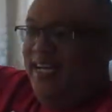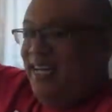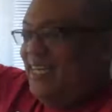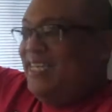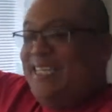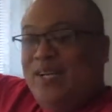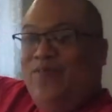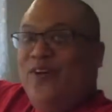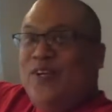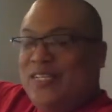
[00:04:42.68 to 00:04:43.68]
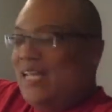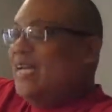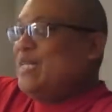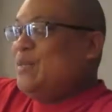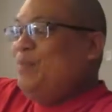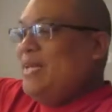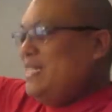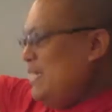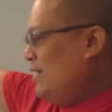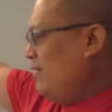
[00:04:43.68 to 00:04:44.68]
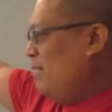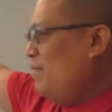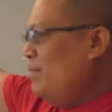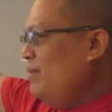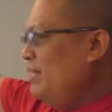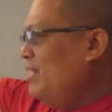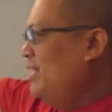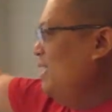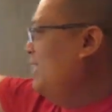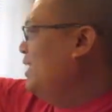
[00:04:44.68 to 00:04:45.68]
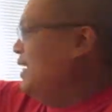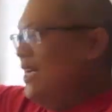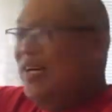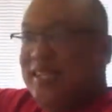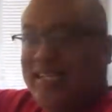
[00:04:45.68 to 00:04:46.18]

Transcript: and I still feel there's a lot of space here, right, Beb? Yeah. There's